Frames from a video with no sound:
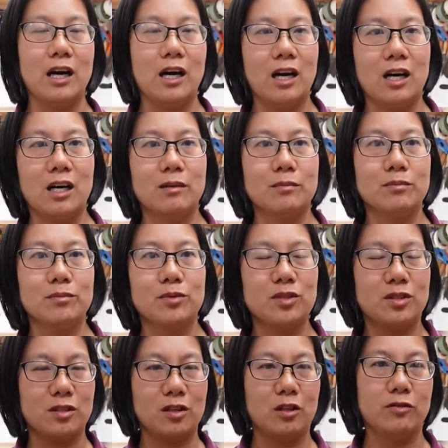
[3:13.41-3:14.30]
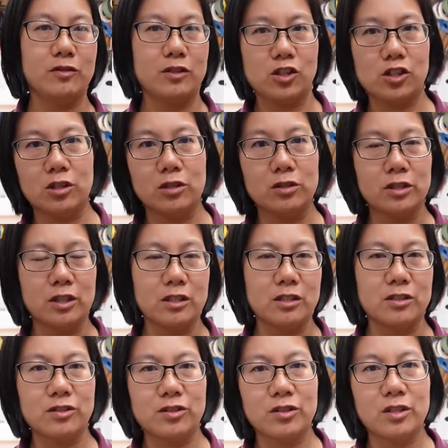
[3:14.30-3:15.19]
arms, over the
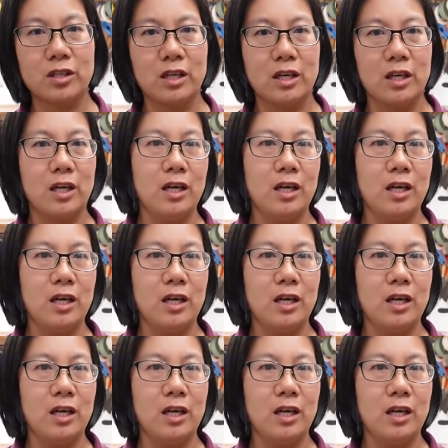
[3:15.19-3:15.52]
shoulders,